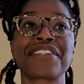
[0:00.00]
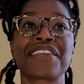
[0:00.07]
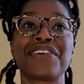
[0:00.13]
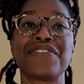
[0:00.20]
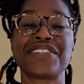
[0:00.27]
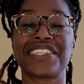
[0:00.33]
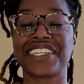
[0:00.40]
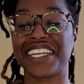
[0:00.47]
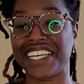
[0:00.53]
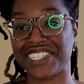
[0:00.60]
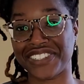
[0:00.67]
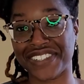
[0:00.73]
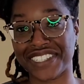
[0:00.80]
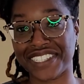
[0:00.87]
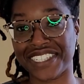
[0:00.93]
was an
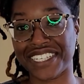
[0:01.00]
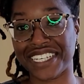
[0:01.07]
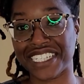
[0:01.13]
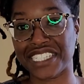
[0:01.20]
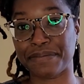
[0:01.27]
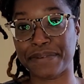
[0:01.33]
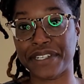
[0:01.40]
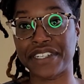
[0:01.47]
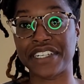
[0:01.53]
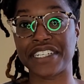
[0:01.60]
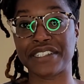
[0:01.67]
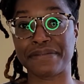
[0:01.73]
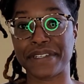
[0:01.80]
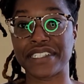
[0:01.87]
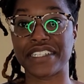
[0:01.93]
interesting
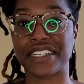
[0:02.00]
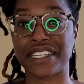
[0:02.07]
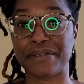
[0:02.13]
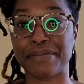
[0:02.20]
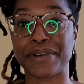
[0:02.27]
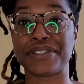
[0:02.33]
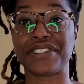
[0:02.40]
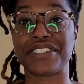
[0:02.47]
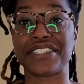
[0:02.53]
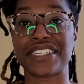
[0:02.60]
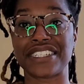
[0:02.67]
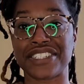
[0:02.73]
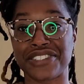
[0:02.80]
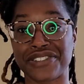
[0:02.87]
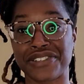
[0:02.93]
experience because Olympus was
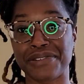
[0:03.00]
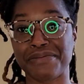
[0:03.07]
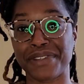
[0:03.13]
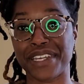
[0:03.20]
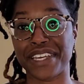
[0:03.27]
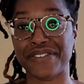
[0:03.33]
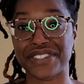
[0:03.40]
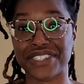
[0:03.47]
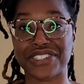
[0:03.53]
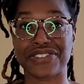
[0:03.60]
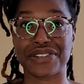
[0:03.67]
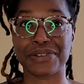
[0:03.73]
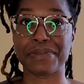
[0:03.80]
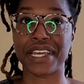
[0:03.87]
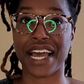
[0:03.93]

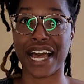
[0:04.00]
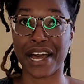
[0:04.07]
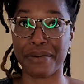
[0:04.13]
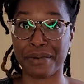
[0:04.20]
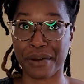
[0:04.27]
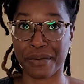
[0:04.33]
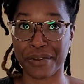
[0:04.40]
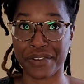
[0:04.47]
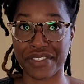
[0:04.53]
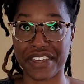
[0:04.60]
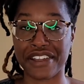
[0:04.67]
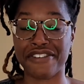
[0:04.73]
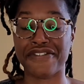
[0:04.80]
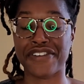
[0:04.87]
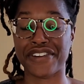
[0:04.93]
extremely hot while we were
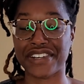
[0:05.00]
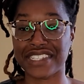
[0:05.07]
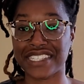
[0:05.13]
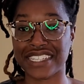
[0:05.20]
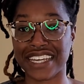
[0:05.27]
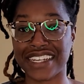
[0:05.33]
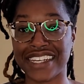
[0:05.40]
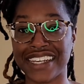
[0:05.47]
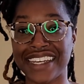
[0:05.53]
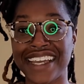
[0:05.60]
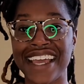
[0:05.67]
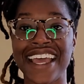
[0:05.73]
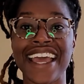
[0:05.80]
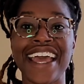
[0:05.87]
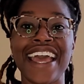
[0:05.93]
there, very sunny,
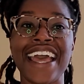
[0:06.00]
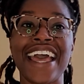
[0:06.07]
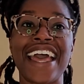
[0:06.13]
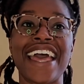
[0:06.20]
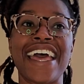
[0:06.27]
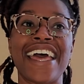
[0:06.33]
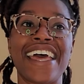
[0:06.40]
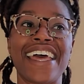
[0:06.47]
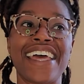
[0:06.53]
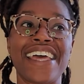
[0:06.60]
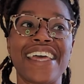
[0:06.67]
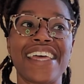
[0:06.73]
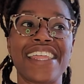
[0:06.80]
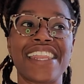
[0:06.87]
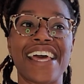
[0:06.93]

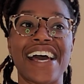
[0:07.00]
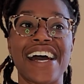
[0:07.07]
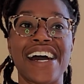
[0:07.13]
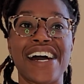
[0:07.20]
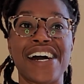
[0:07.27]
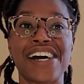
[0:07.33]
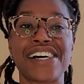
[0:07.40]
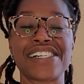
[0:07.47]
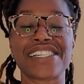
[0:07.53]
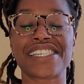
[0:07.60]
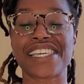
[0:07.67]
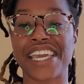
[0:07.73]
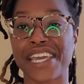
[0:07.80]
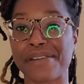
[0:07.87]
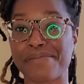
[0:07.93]
and
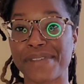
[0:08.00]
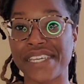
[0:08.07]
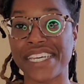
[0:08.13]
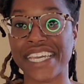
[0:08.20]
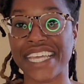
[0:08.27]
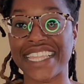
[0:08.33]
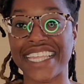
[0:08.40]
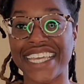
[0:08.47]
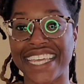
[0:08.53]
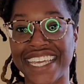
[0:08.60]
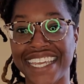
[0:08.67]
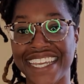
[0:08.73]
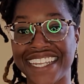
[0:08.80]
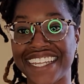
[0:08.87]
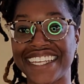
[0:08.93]
camping in the
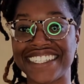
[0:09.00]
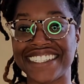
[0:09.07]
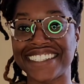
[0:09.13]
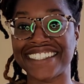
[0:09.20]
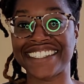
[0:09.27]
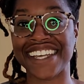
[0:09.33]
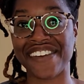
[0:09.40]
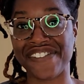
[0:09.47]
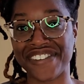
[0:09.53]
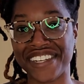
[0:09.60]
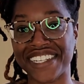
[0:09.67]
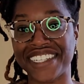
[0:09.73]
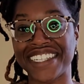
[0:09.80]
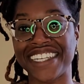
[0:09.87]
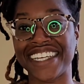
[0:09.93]
heat is
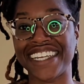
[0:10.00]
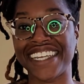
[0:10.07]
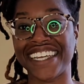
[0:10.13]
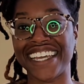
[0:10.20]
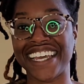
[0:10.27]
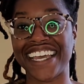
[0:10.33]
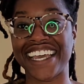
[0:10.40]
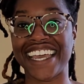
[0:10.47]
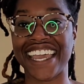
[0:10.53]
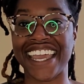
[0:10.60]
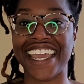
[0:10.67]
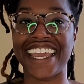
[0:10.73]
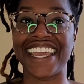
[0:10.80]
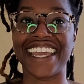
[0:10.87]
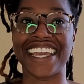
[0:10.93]
definitely
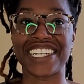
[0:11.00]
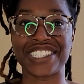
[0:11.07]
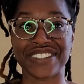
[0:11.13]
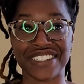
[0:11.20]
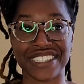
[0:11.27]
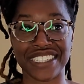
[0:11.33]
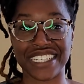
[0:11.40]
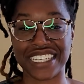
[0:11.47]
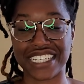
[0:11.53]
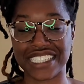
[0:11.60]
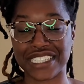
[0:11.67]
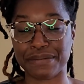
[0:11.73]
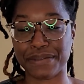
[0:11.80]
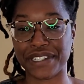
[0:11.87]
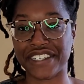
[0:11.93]
a interesting
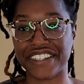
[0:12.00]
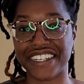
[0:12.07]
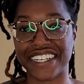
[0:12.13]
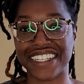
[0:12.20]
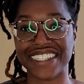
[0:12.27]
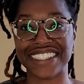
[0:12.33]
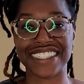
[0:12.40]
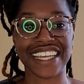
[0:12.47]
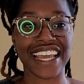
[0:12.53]
experience.